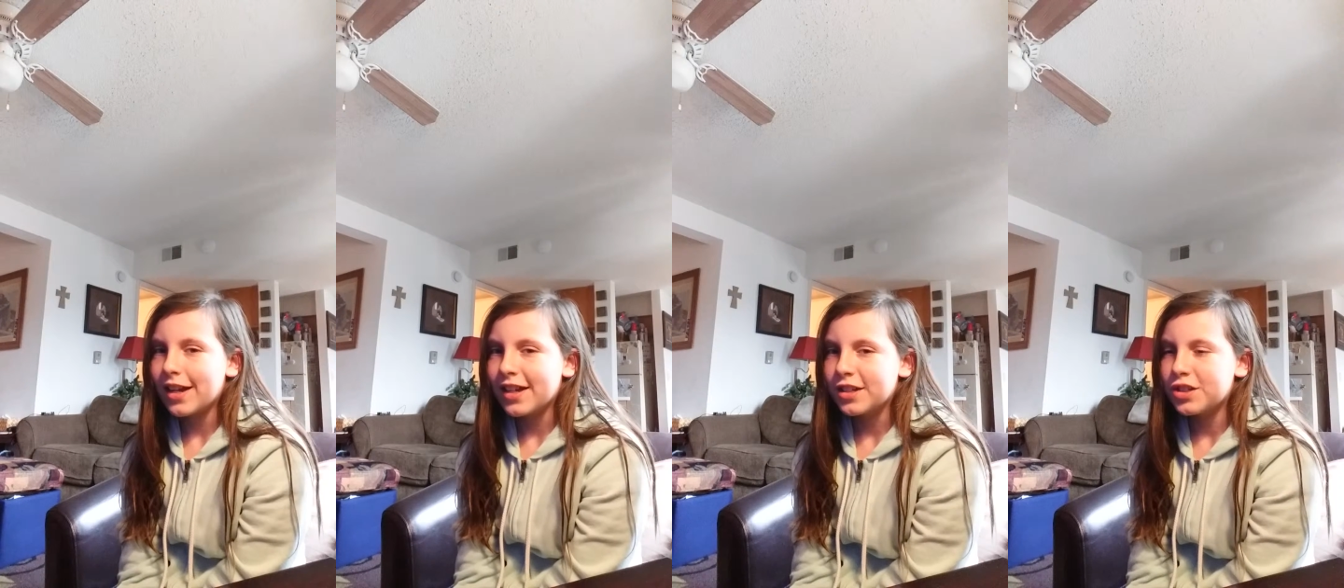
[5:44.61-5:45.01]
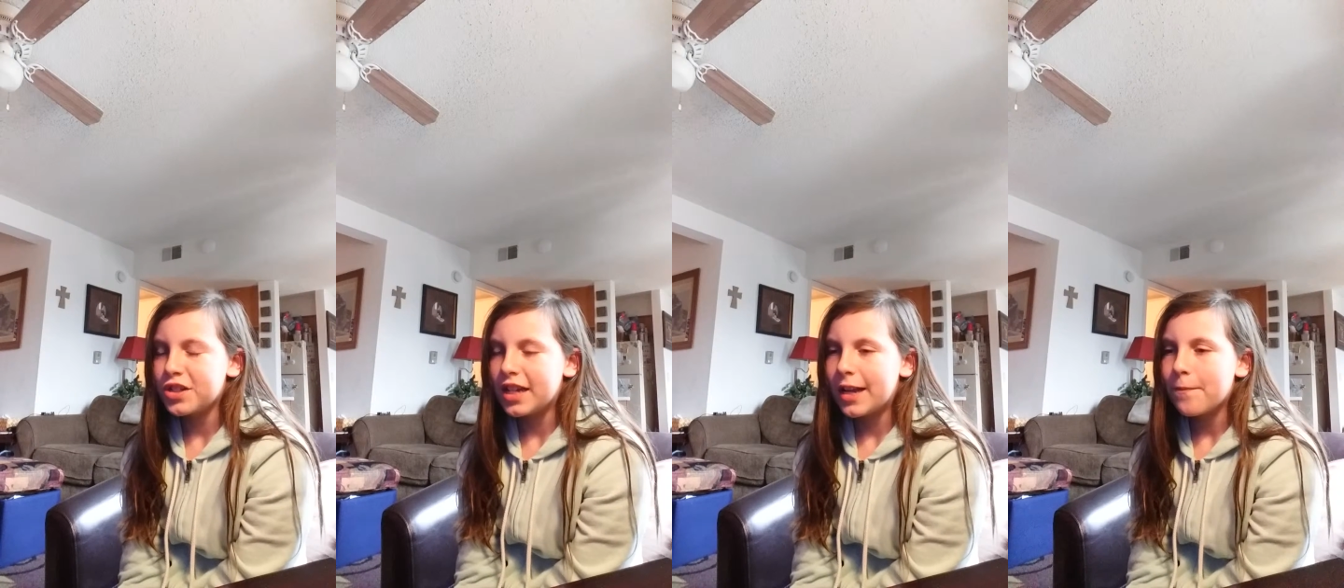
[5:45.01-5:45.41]
and
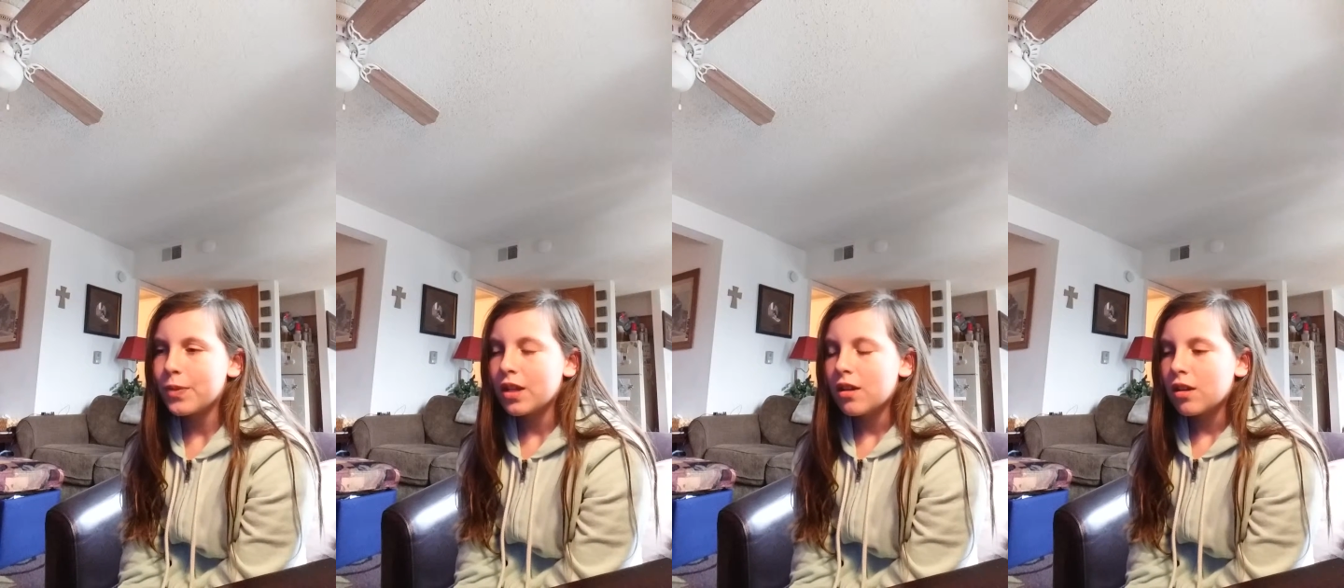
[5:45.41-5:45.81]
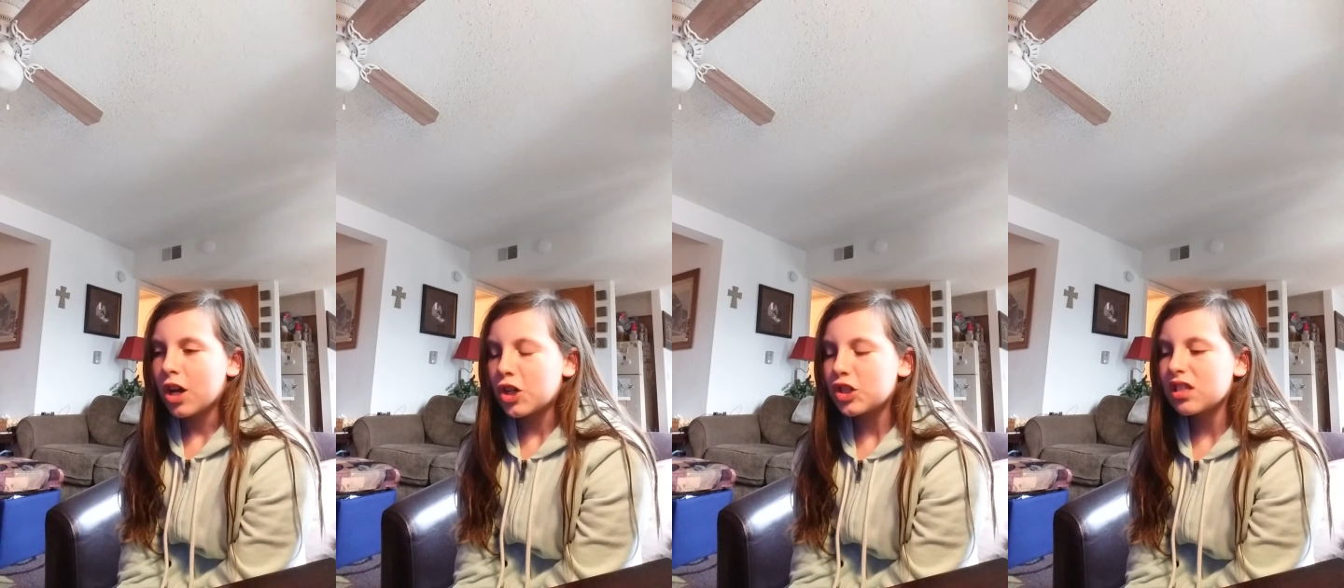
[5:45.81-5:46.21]
she
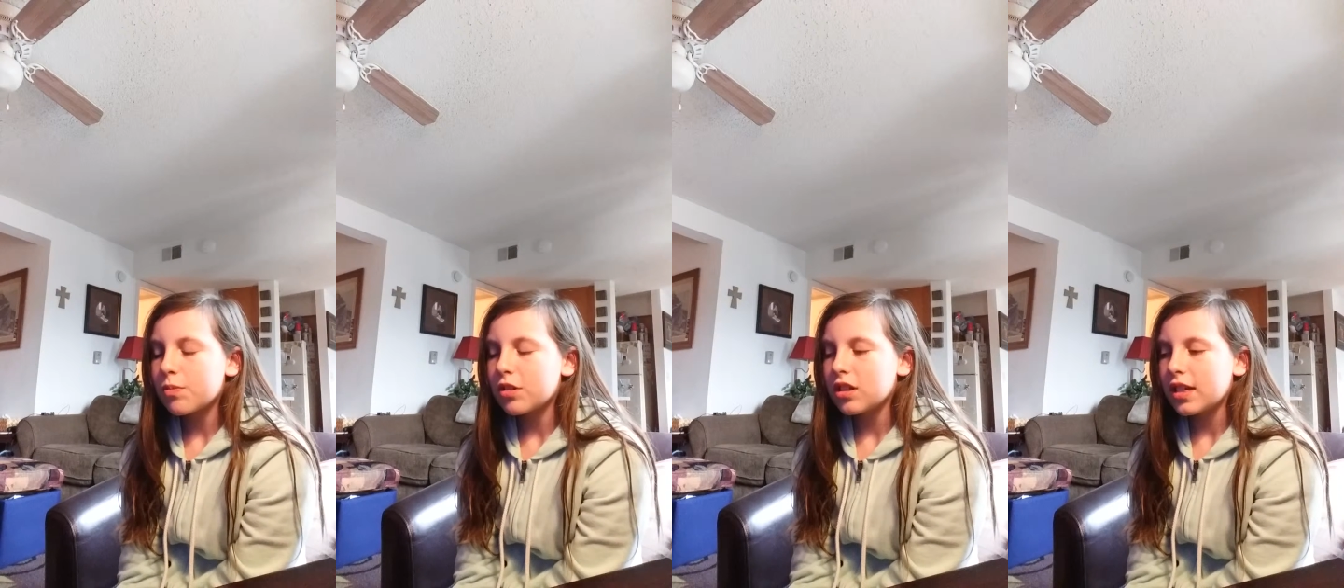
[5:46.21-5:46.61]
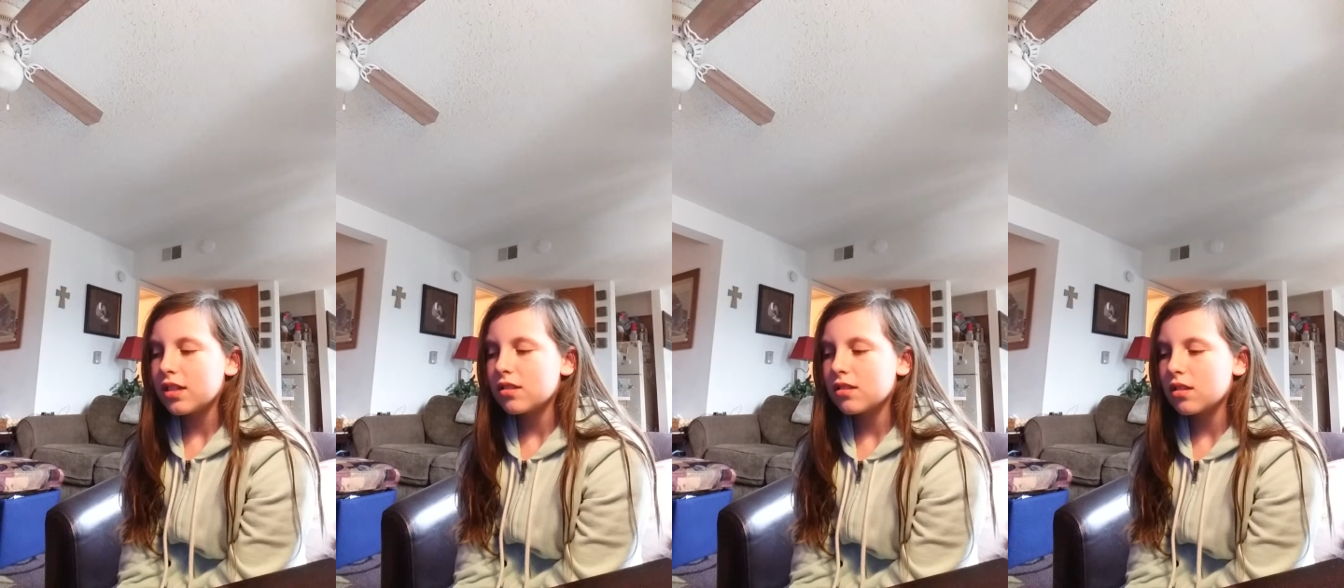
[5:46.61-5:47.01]
calls the
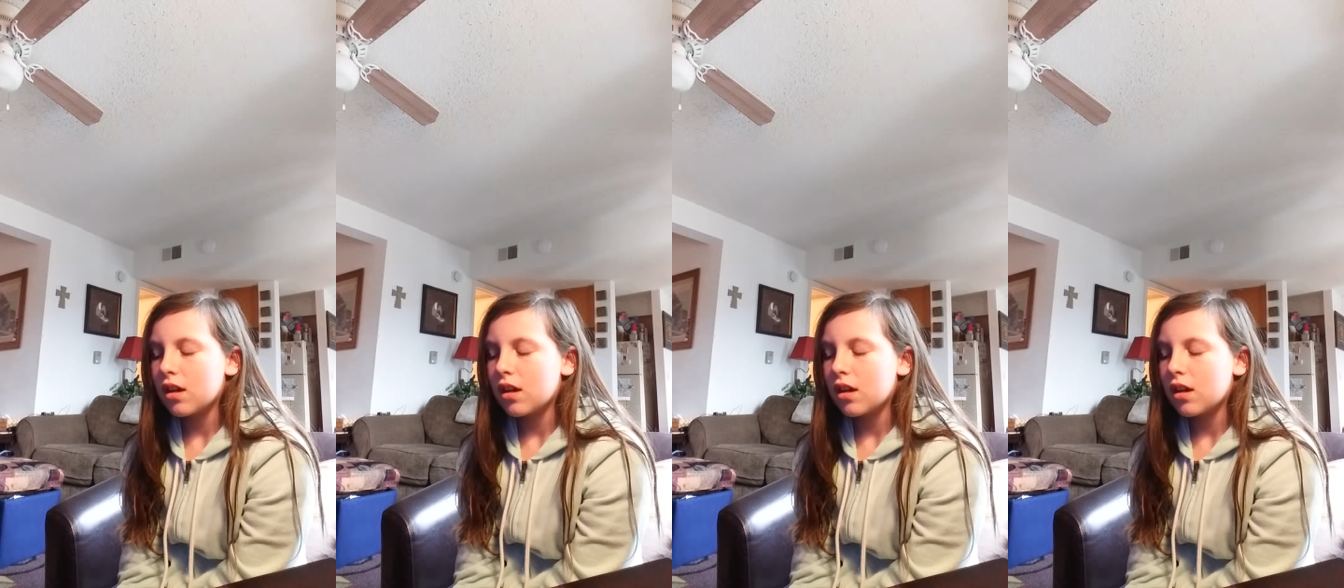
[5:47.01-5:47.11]
police.